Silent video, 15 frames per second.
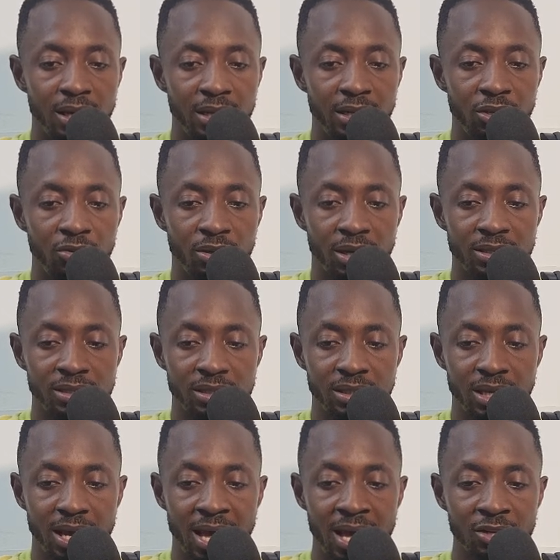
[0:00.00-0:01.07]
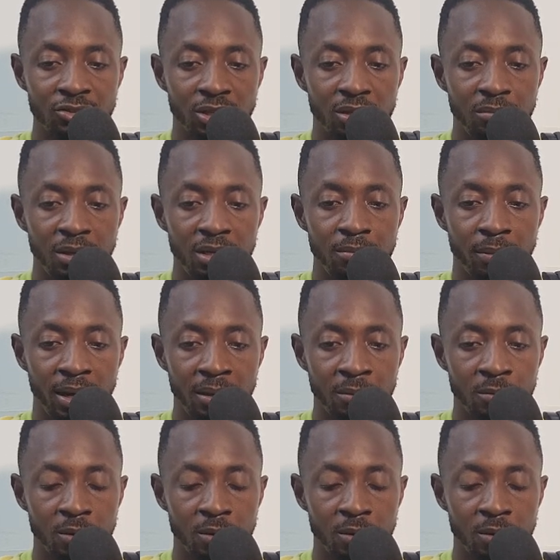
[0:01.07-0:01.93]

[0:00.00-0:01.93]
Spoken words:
then you can see I actually made mine